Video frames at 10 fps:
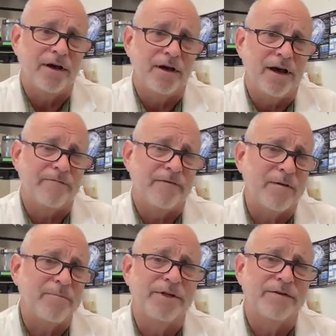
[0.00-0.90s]
have a
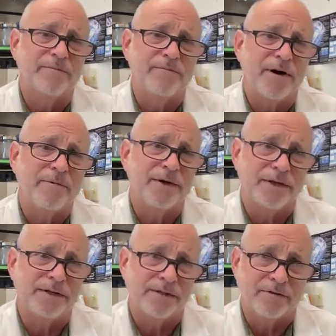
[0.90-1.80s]
couple of different
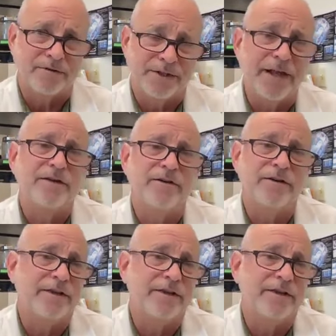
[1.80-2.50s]
properties. genetically,